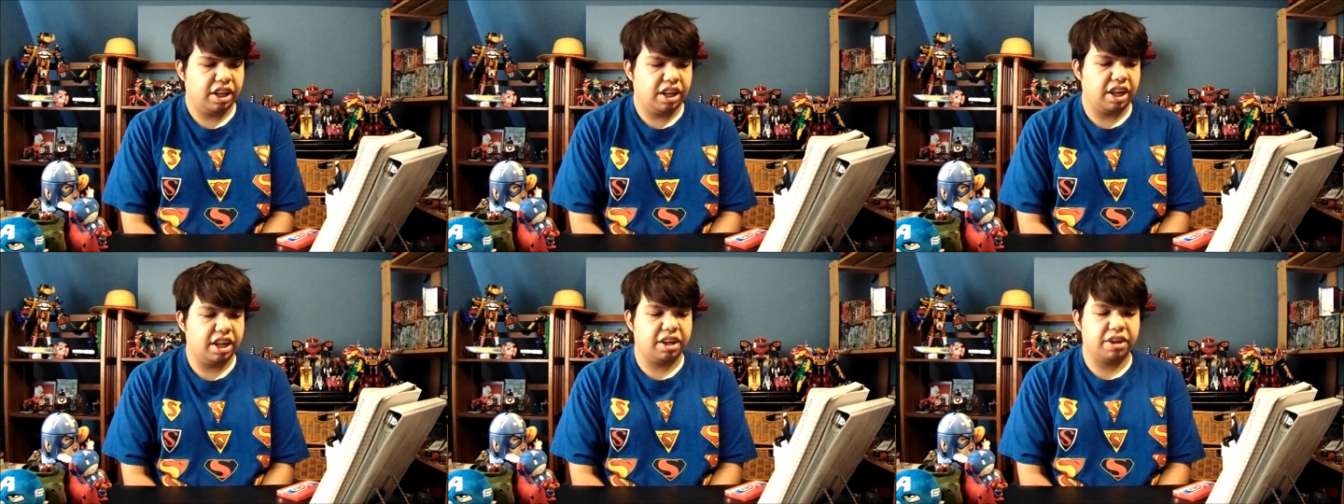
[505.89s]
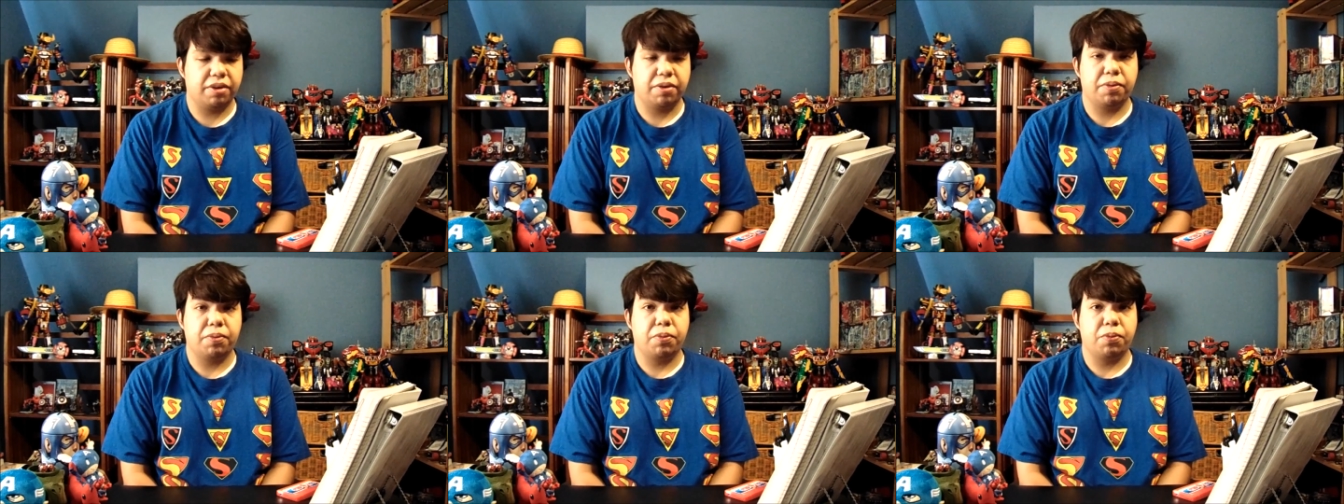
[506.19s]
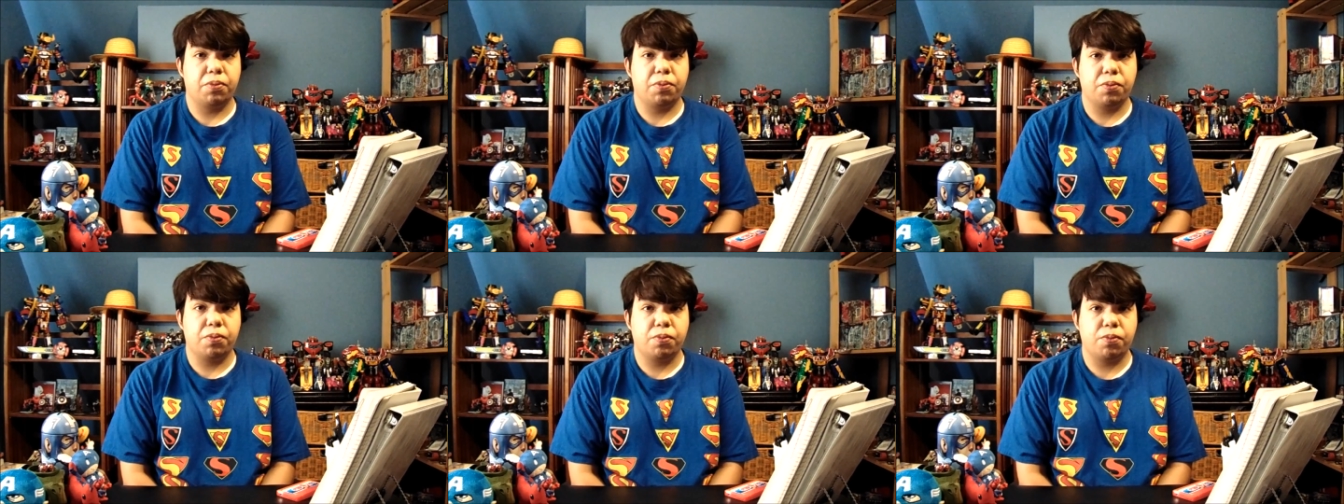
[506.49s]
Like
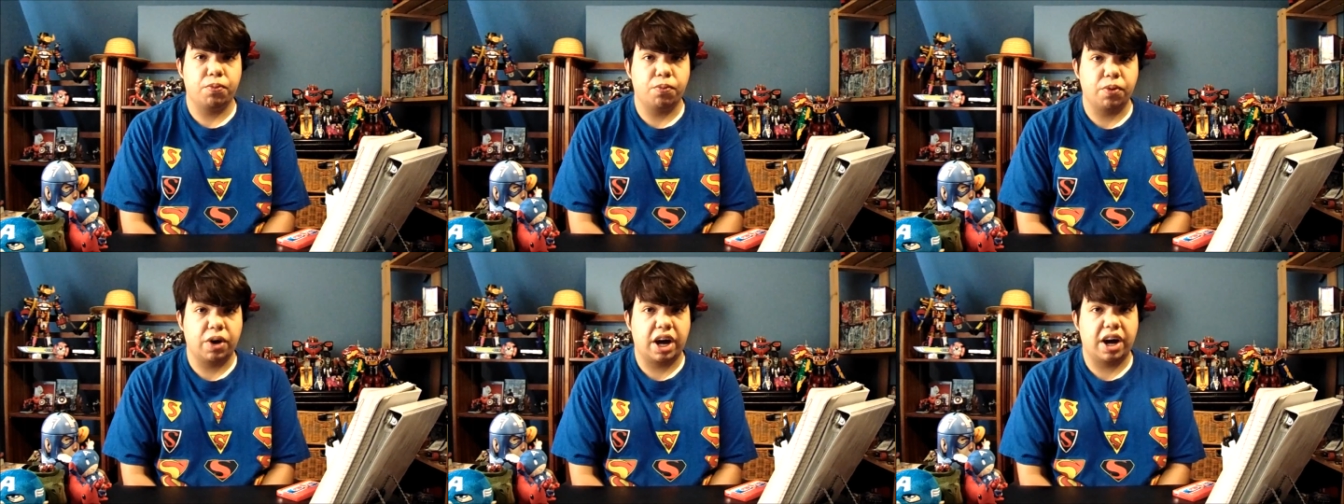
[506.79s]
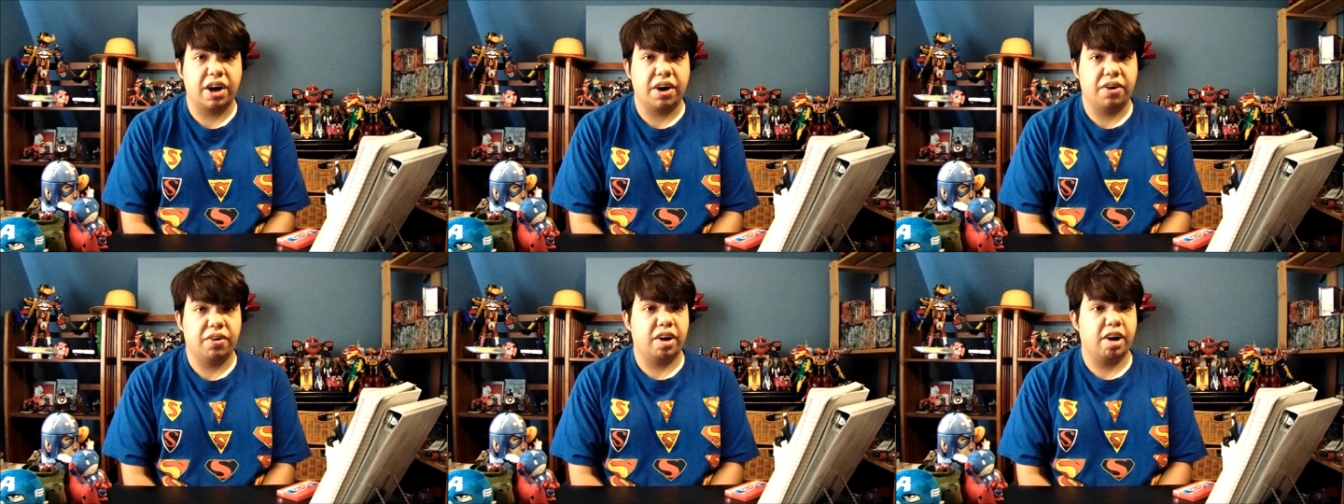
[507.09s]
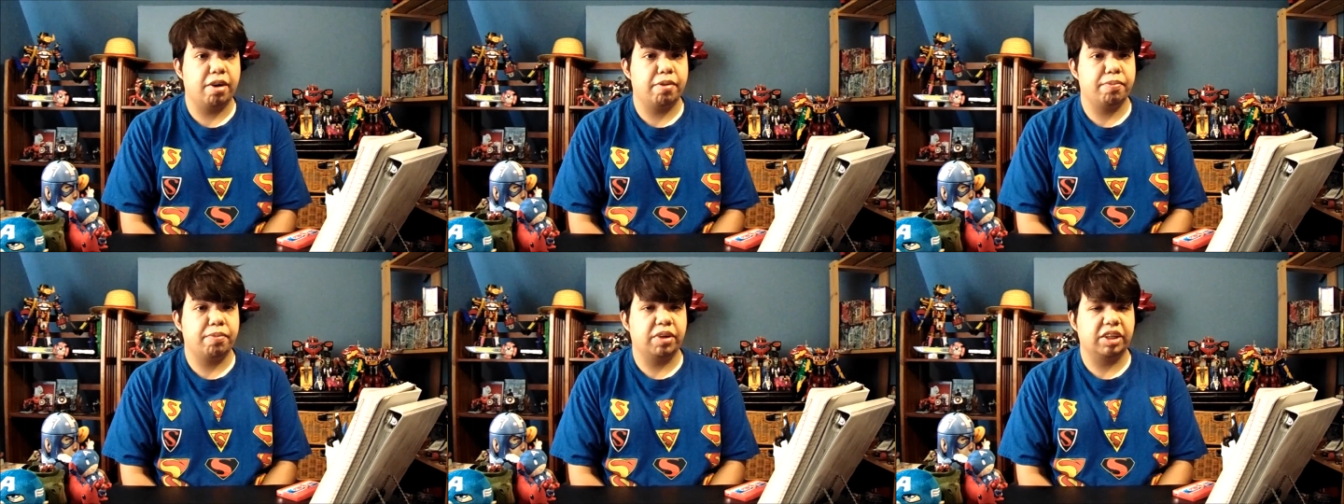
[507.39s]
wow,
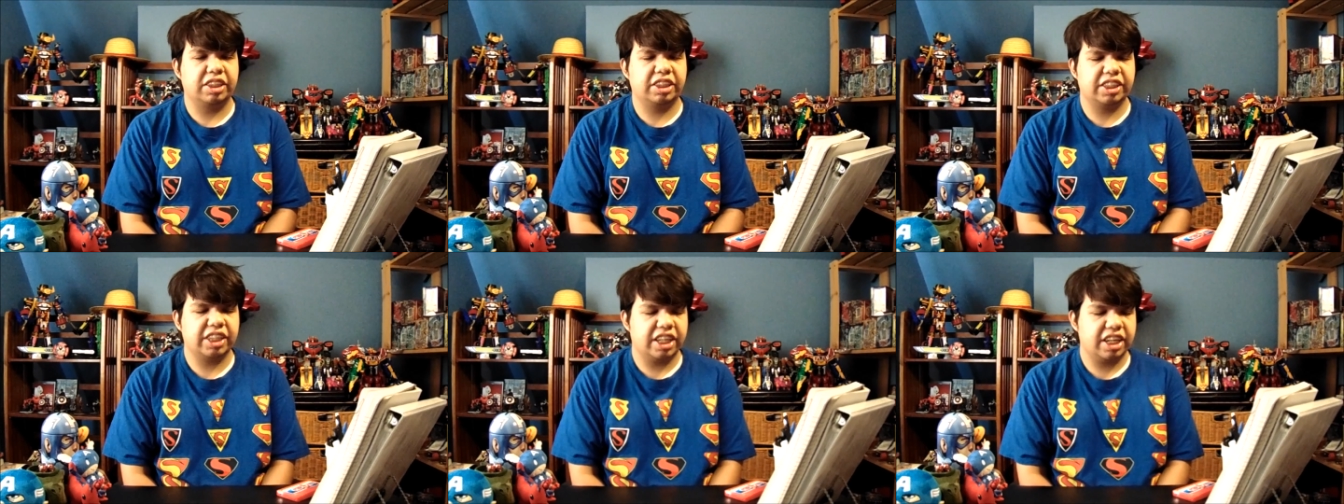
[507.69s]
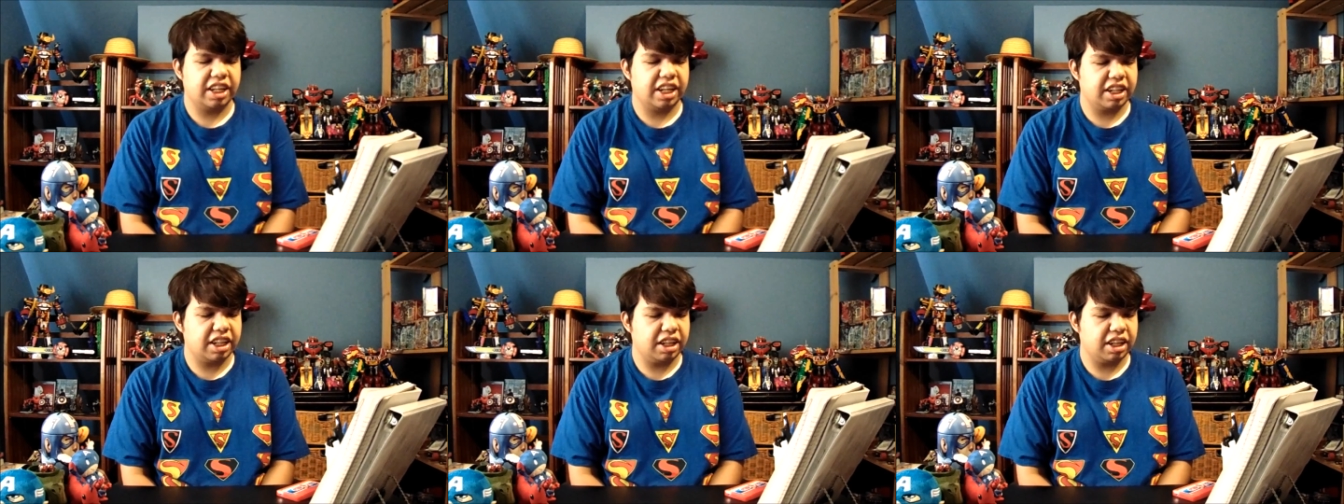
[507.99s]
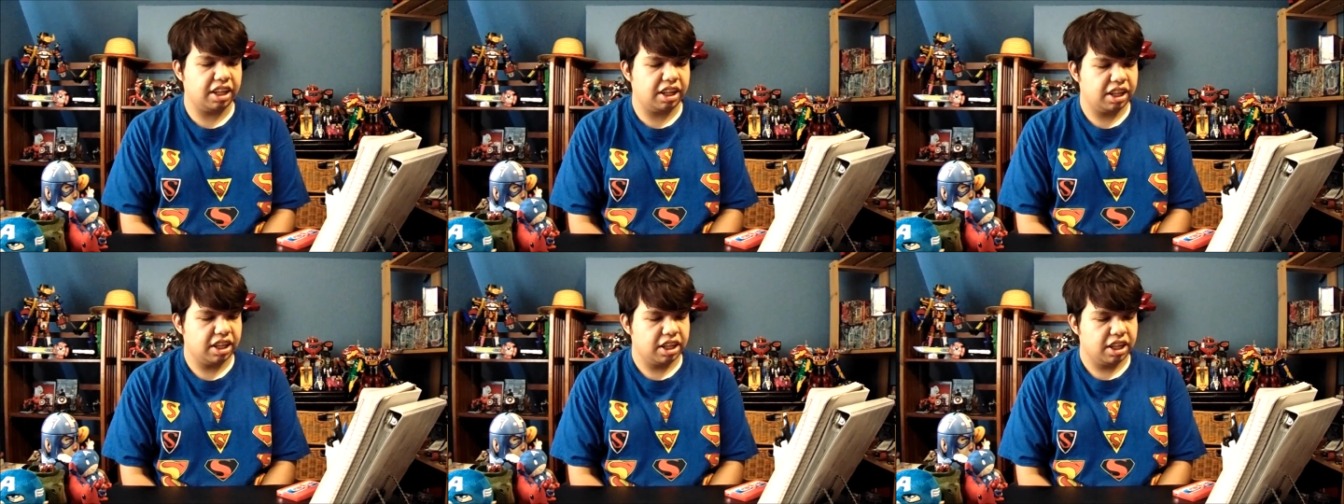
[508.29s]
I'm excited.
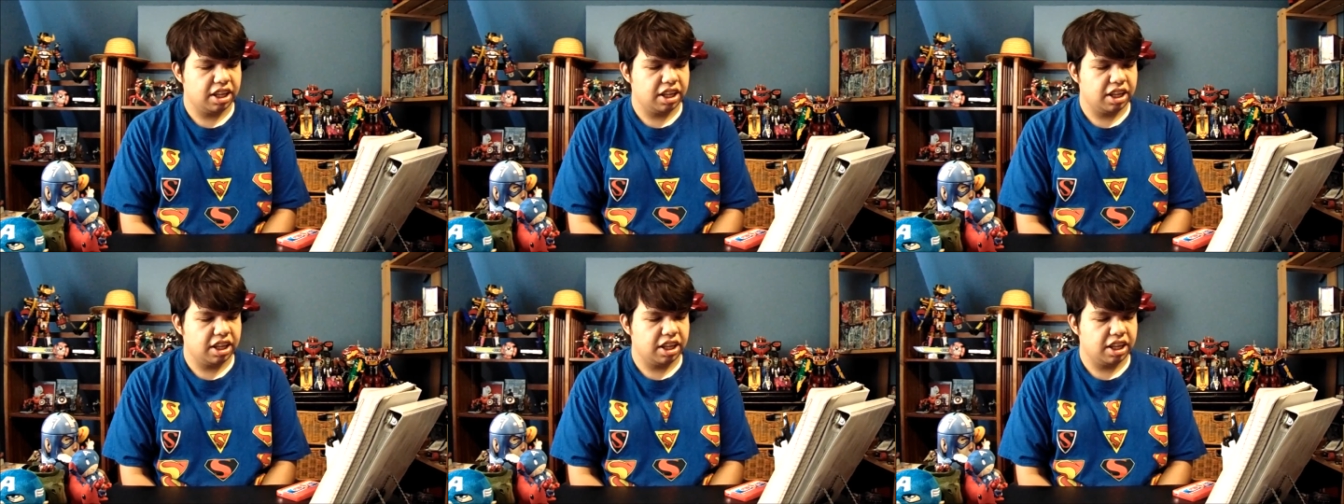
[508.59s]
They,